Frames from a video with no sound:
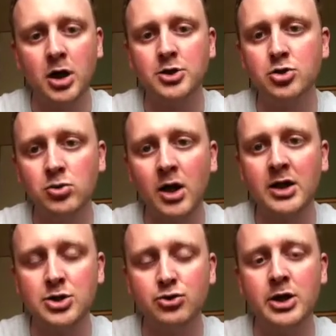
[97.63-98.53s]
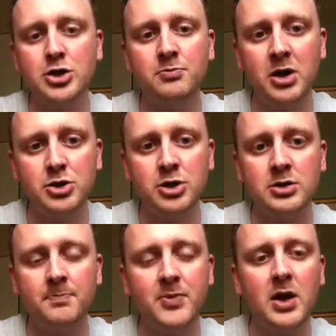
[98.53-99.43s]
I do like his range of
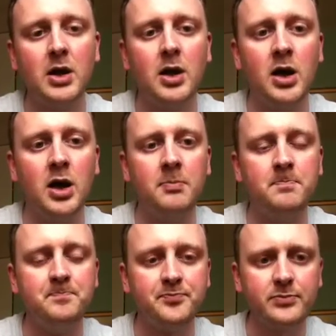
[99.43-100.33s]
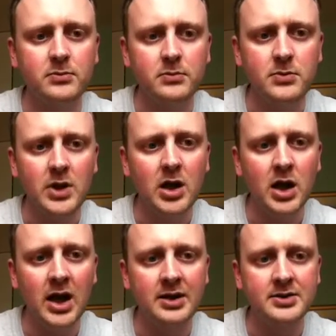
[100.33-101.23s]
punches.
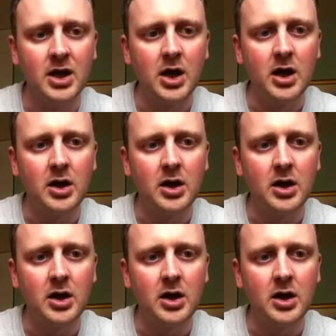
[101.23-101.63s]
And